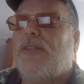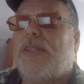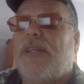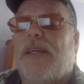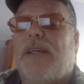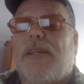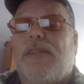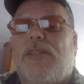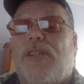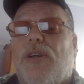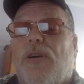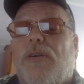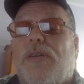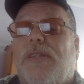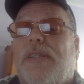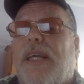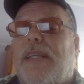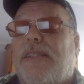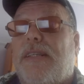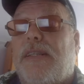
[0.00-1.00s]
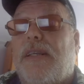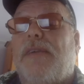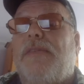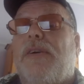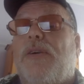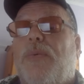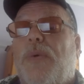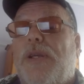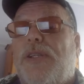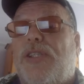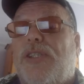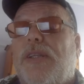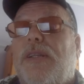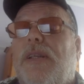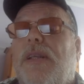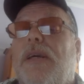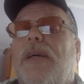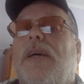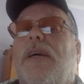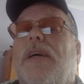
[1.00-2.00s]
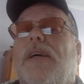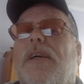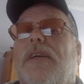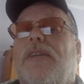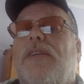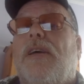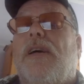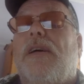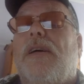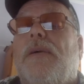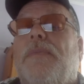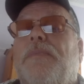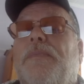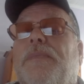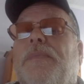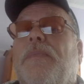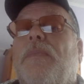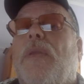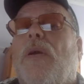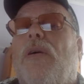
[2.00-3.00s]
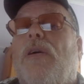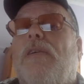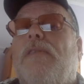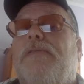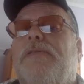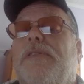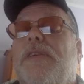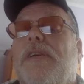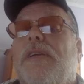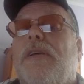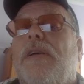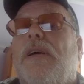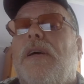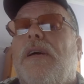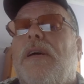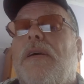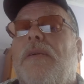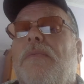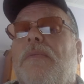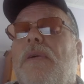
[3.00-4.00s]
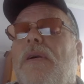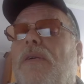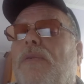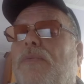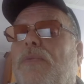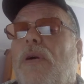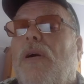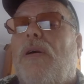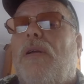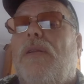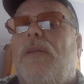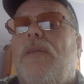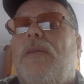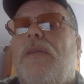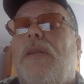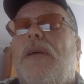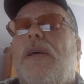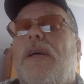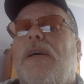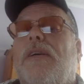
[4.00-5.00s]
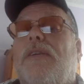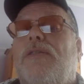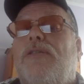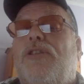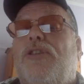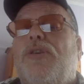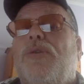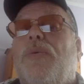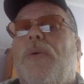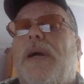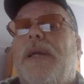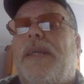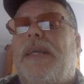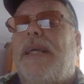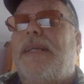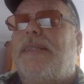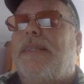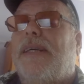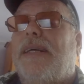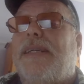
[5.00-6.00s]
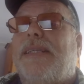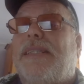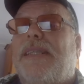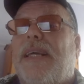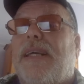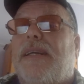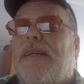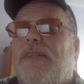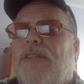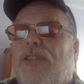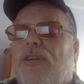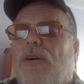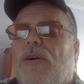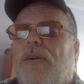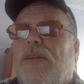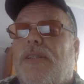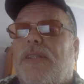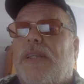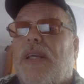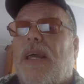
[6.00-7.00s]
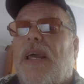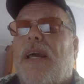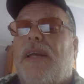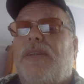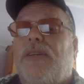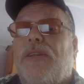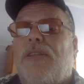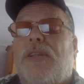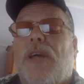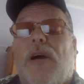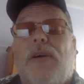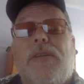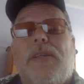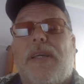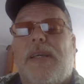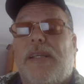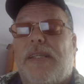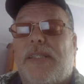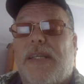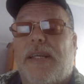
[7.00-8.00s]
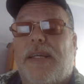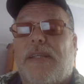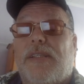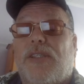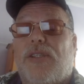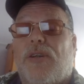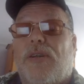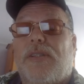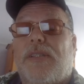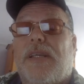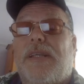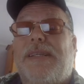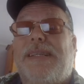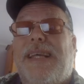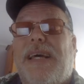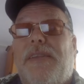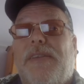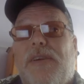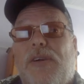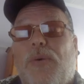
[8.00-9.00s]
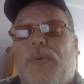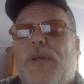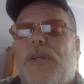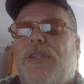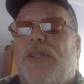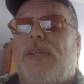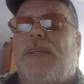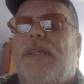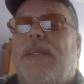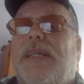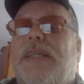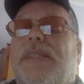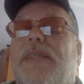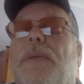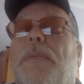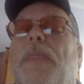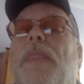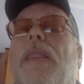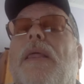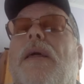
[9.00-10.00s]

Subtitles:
no second chance, that's another question. After a roll, do I get a second chance? And you don't get a second chance. Another question is,